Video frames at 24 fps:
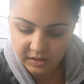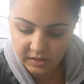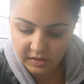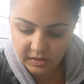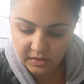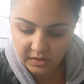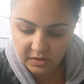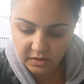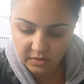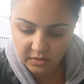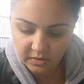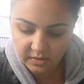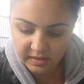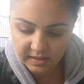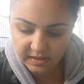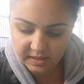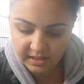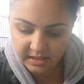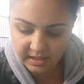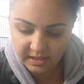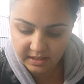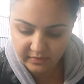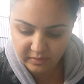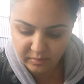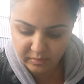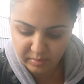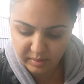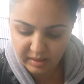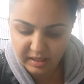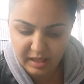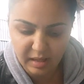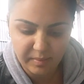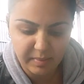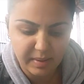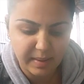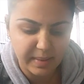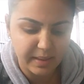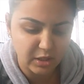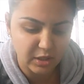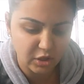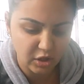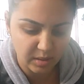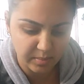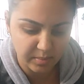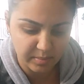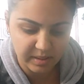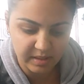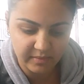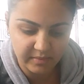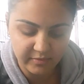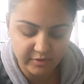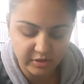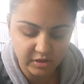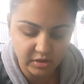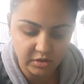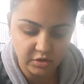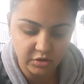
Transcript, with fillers: So it's 7pm and then 9pm for the